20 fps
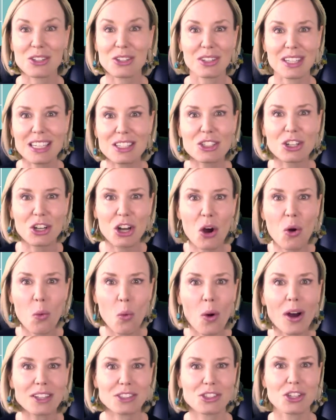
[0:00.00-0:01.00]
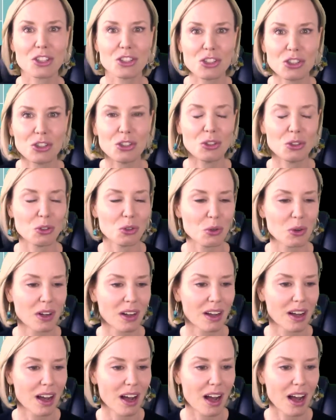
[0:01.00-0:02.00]
need to know what to do
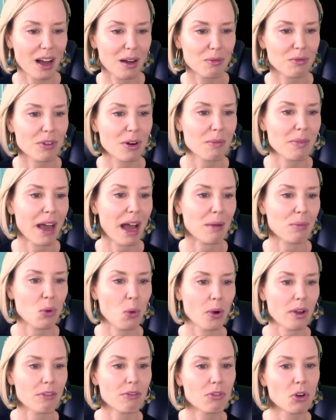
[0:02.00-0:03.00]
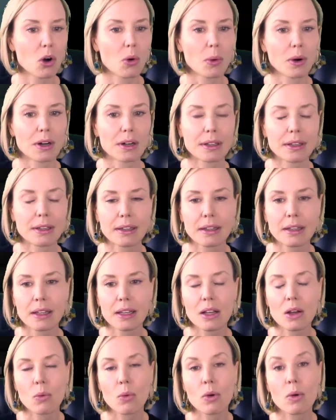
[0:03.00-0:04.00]
from that point forward.
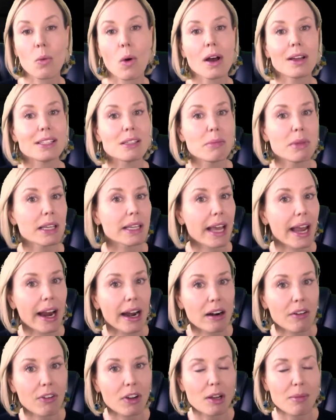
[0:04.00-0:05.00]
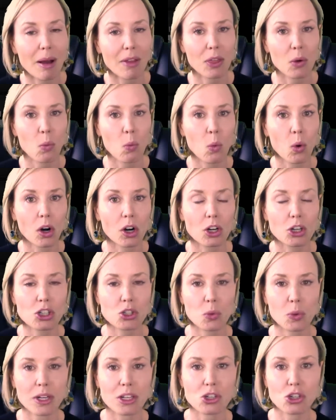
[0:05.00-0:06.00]
We want to be careful about the words
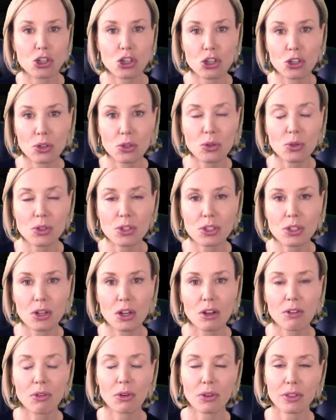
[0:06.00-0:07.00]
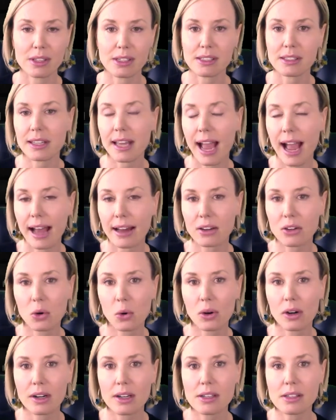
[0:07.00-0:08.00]
we choose for these
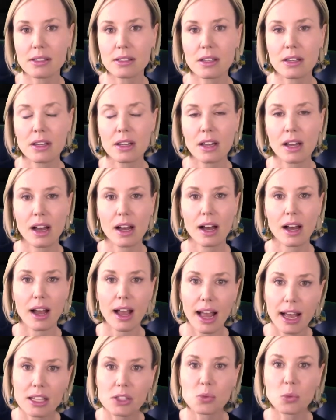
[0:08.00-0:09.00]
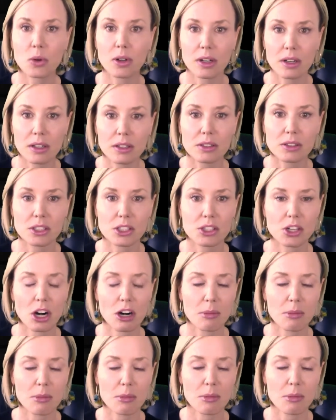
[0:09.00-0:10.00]
categories as we're
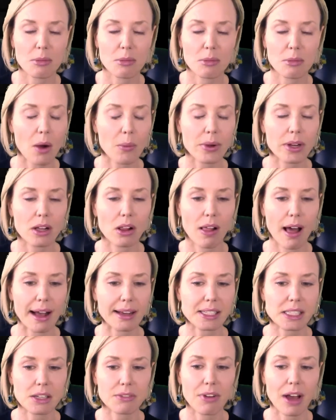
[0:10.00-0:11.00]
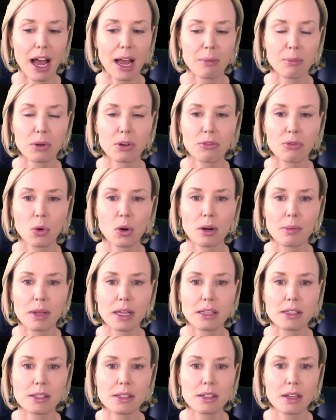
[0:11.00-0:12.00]
determining how we classify
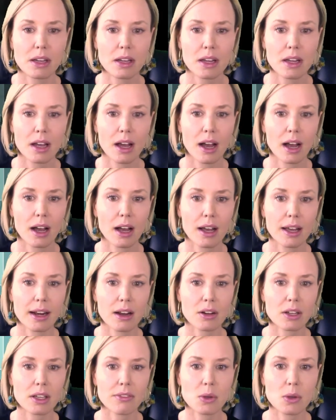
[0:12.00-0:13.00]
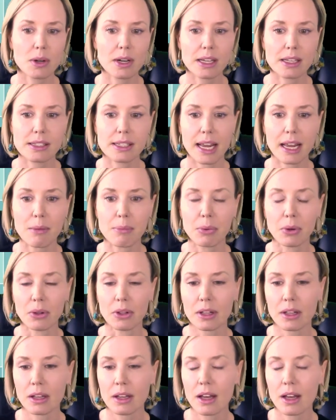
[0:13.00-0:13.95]
performance. And I'll give you an example.